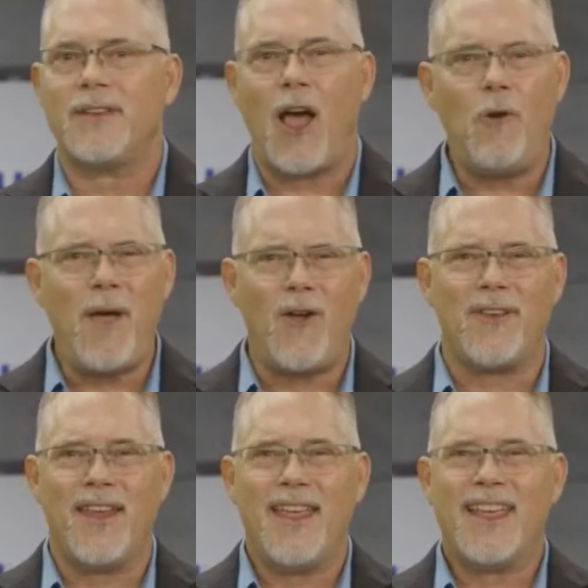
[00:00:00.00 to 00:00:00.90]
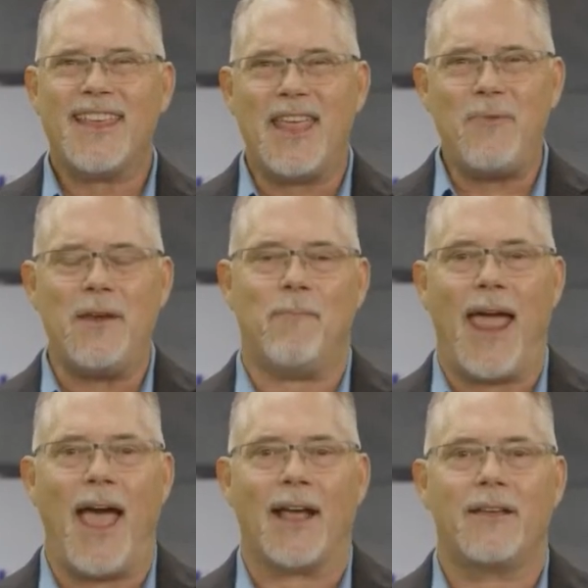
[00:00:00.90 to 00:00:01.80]
How about giving
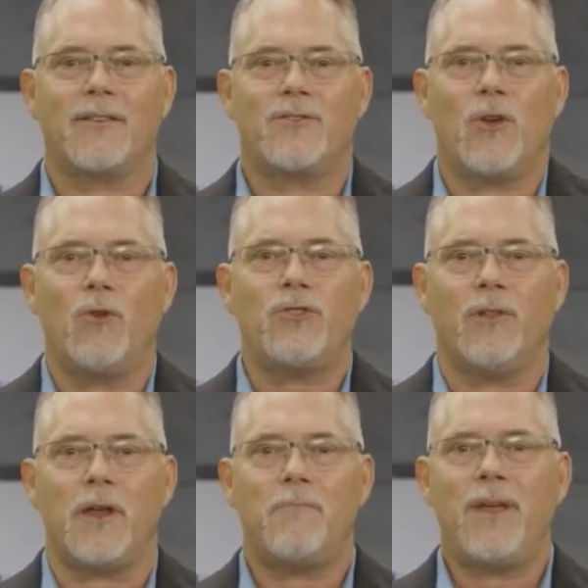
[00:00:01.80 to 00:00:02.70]
back socially?